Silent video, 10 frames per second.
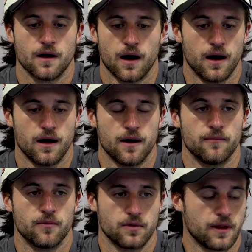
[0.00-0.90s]

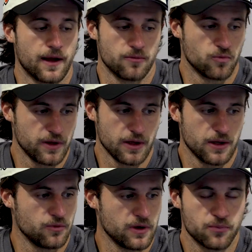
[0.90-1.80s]
Um,
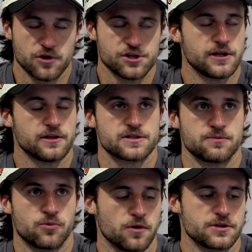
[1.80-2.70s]
we, we appreciate the
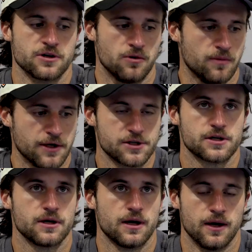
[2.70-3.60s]
support so much.
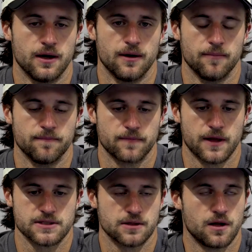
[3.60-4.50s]
Um,
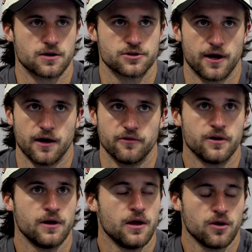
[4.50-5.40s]
it's a long drive.
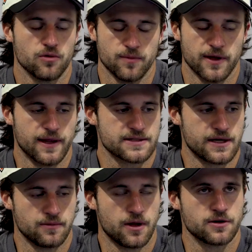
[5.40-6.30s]
We made that
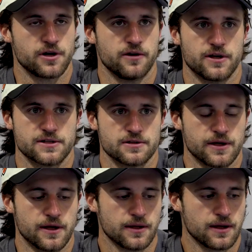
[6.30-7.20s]
same long drive
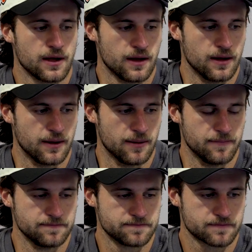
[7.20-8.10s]
yesterday.
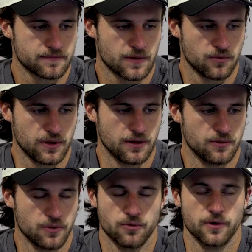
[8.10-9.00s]
Um, we,
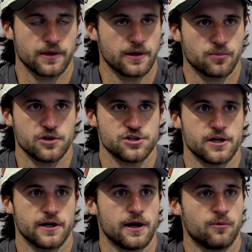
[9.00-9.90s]
we really
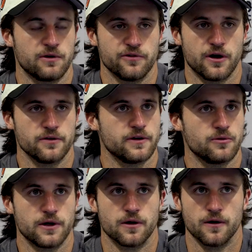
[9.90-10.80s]
appreciate it, and we felt it.
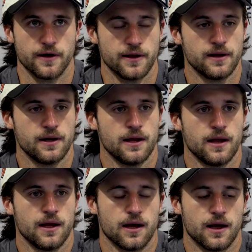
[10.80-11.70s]
We heard it.
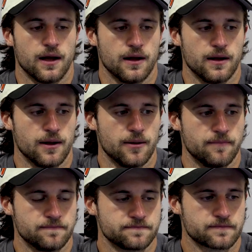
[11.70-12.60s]
Um,